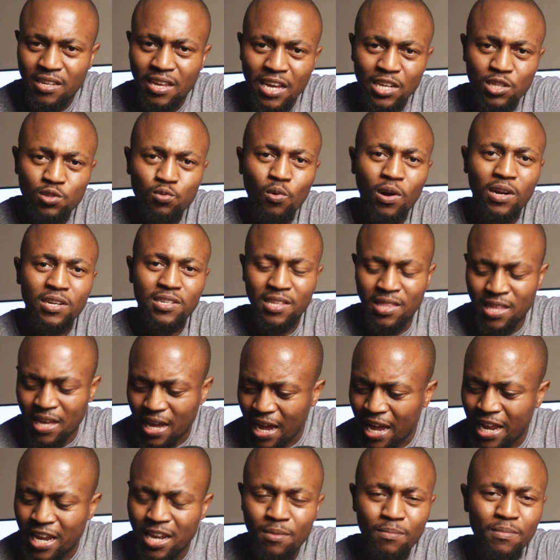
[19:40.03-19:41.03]
guess what?
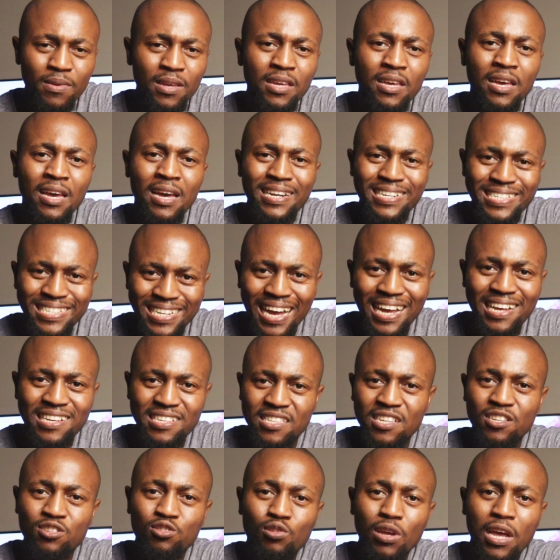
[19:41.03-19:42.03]
The enemy
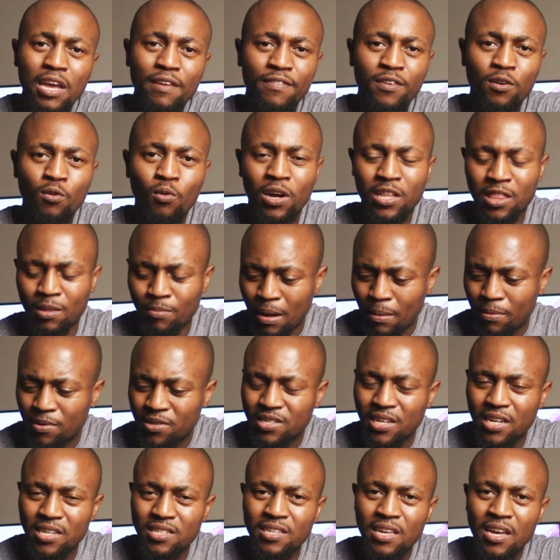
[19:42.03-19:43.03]
does this to everyone. The Bible
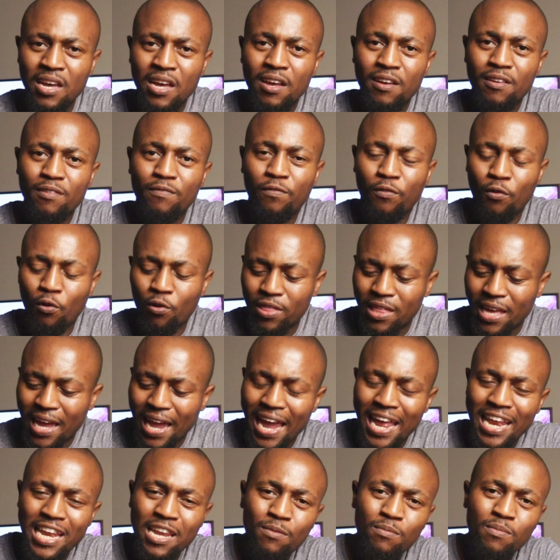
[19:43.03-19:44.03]
says, For the
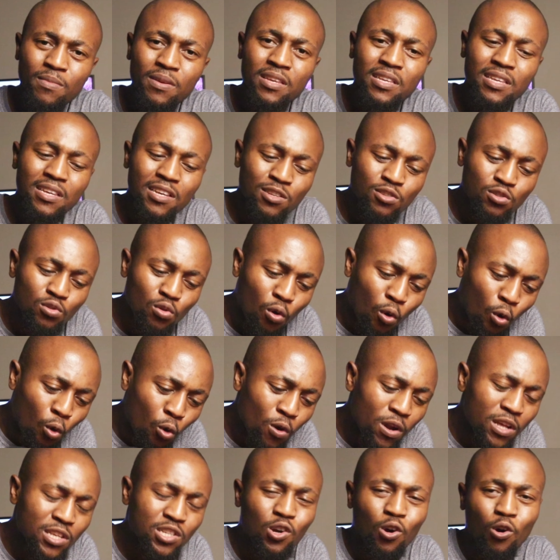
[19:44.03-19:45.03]
enemy is
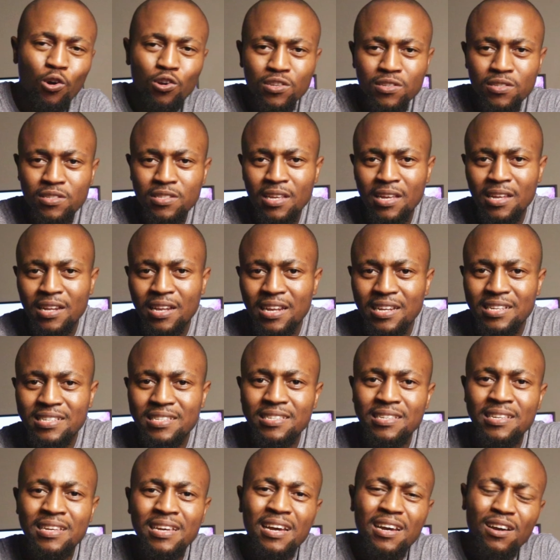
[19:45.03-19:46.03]
always constantly
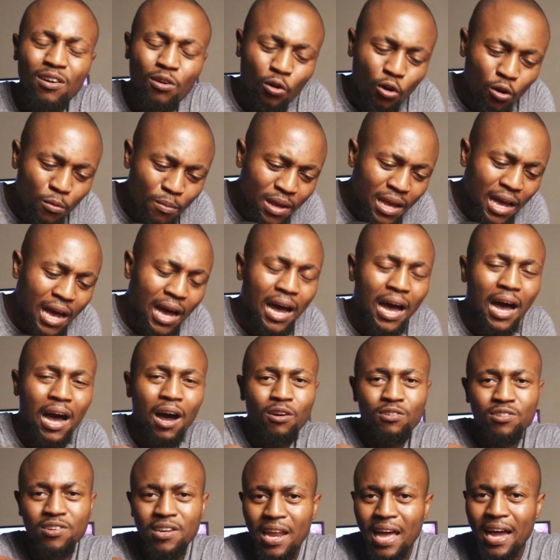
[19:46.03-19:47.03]
roaming
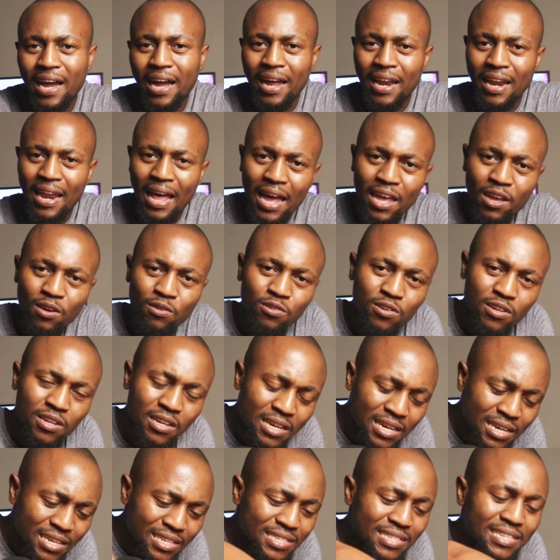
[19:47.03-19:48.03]
around like a
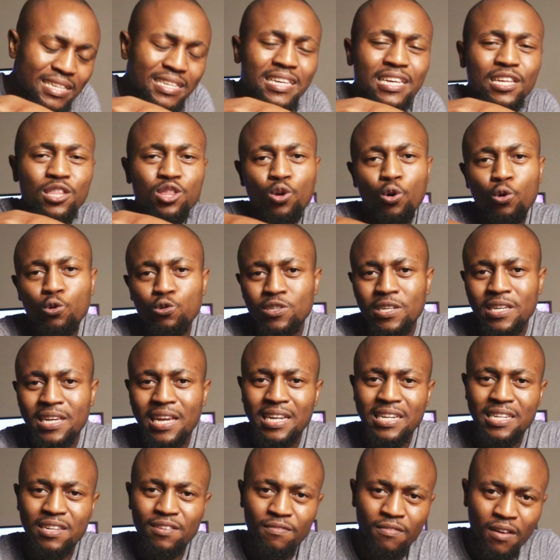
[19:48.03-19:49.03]
lion, seeking those he
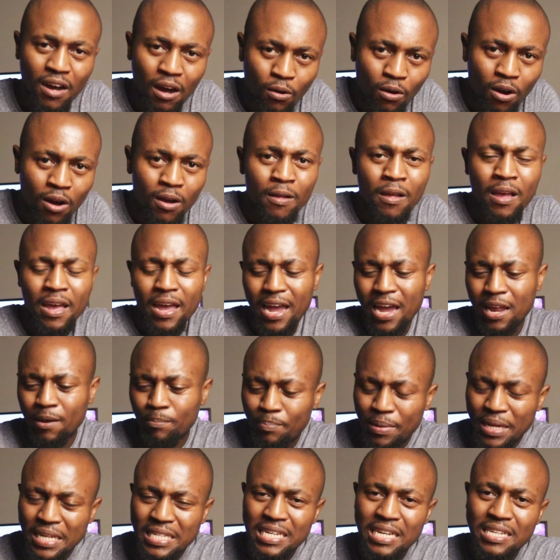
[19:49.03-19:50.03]
can devour.
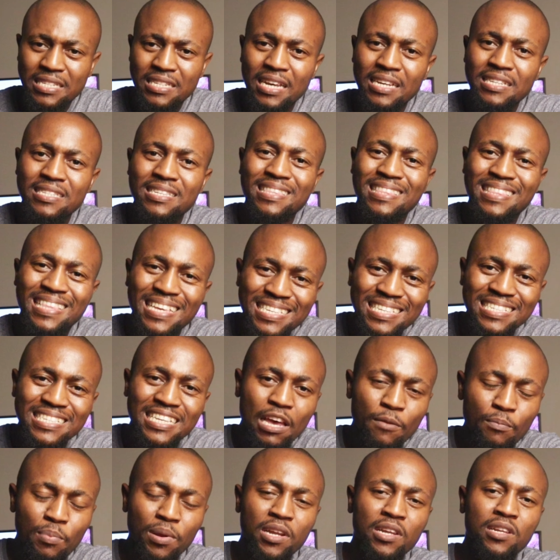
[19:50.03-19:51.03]
And Peter says this is
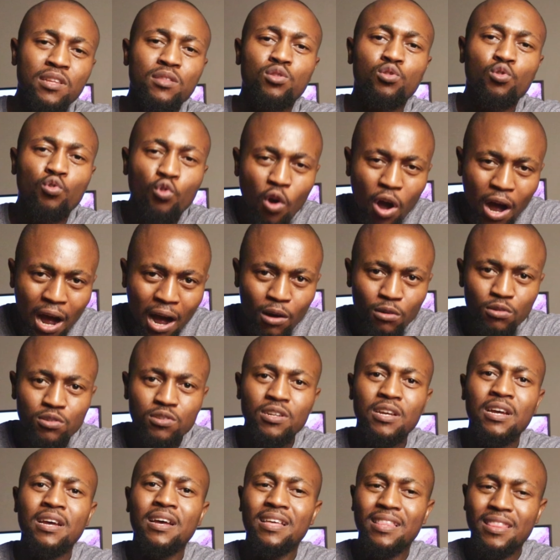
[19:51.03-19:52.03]
happening
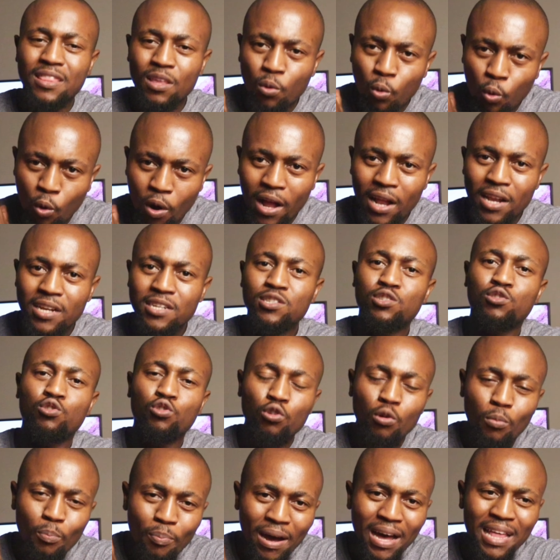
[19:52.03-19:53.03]
throughout the world
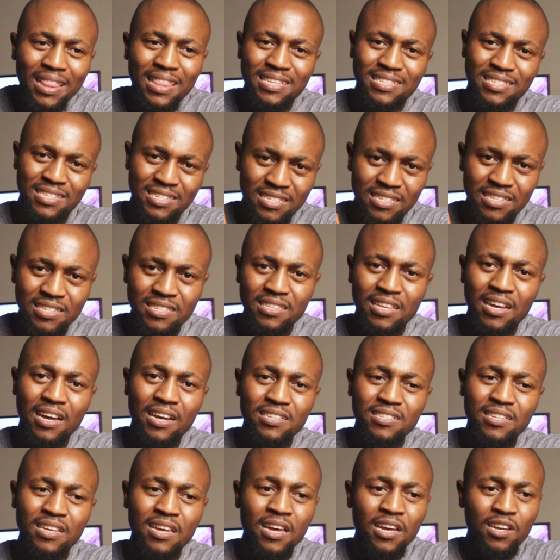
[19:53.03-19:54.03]
to your brothers and
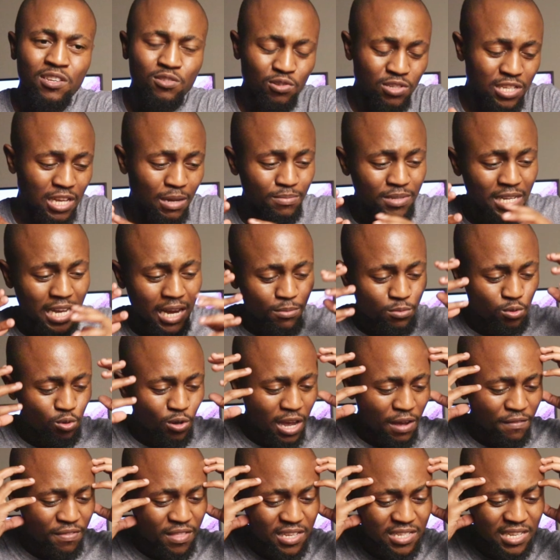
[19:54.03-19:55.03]
sisters. So sometimes
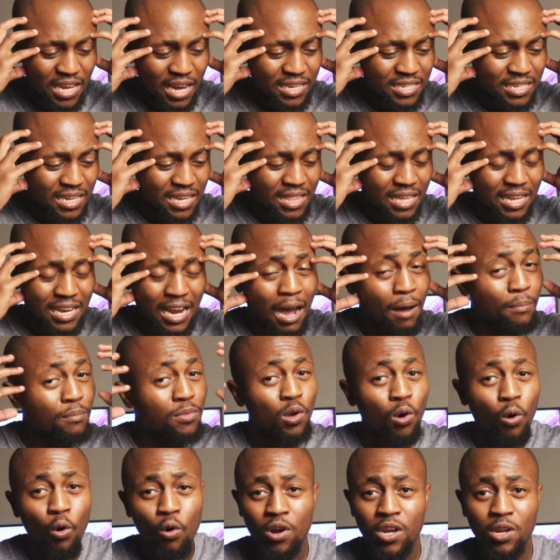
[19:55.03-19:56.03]
we have this idea that I'm
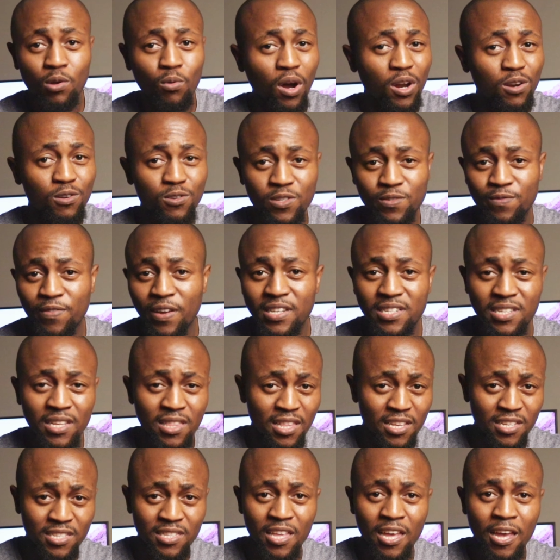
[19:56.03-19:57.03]
the only one who's
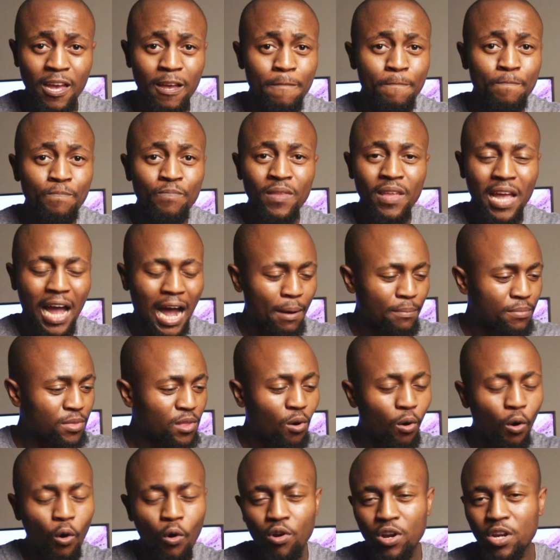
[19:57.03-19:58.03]
facing this thing. I'm
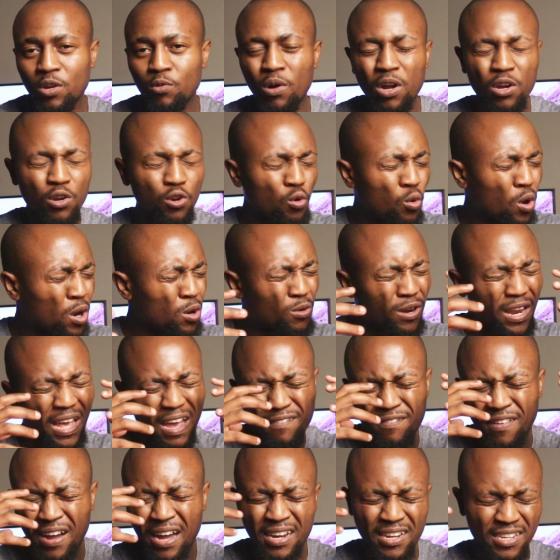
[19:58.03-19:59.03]
the only one. No one will
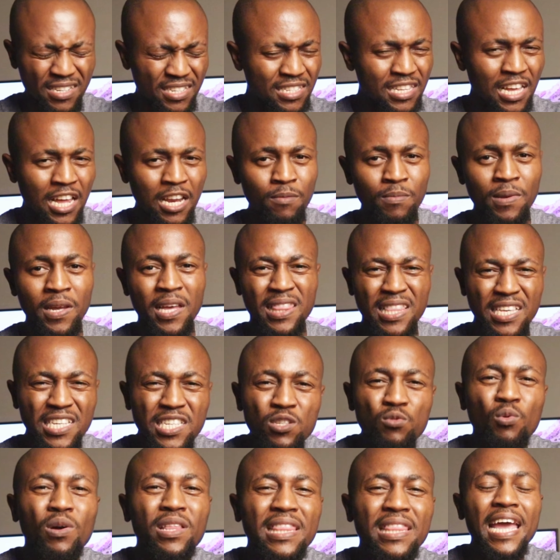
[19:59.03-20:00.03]
ever understand me. And this
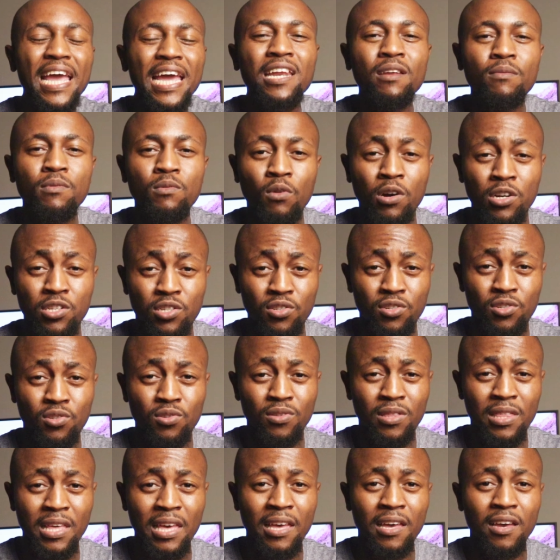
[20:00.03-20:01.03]
is the enemy wants you
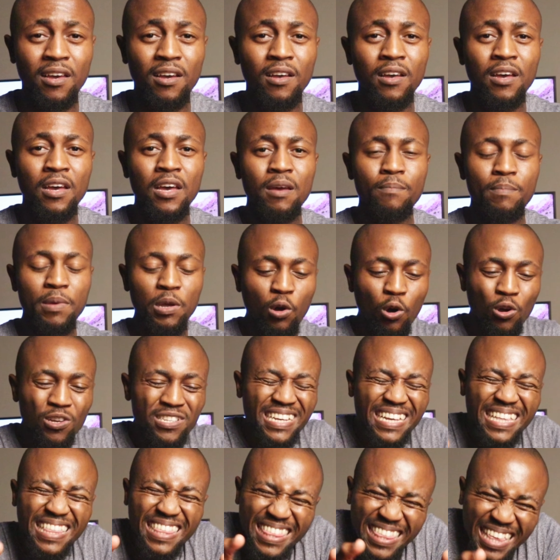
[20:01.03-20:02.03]
to think because
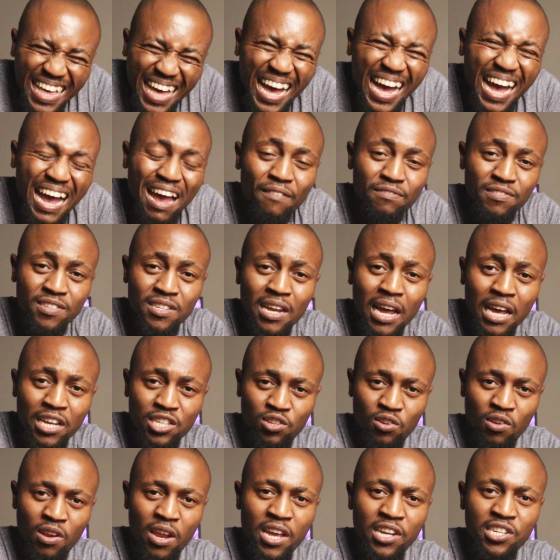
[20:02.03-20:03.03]
he thrives in
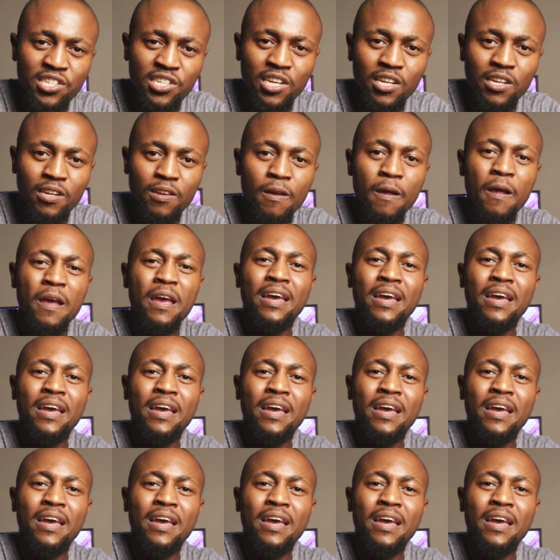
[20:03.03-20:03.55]
isolation.